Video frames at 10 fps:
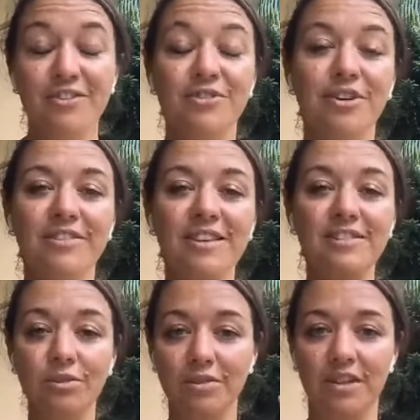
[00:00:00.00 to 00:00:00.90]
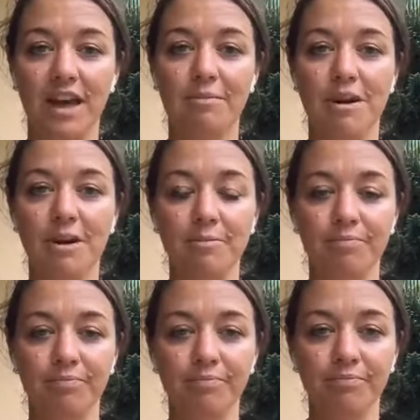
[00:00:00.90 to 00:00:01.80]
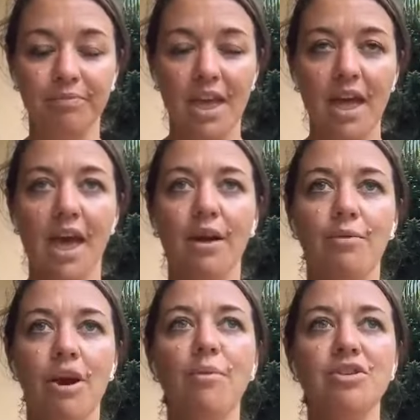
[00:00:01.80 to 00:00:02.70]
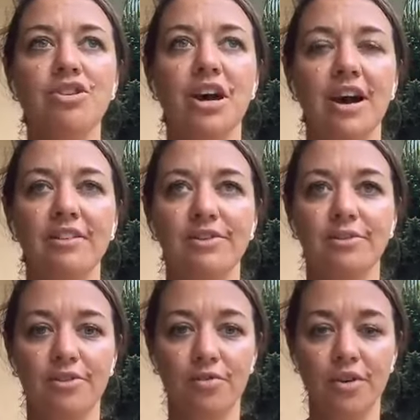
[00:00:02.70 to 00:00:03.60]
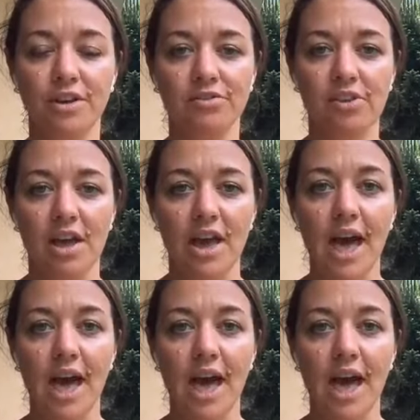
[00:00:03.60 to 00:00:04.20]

so, notice these thoughts that come up. And what I want you to ask yourself is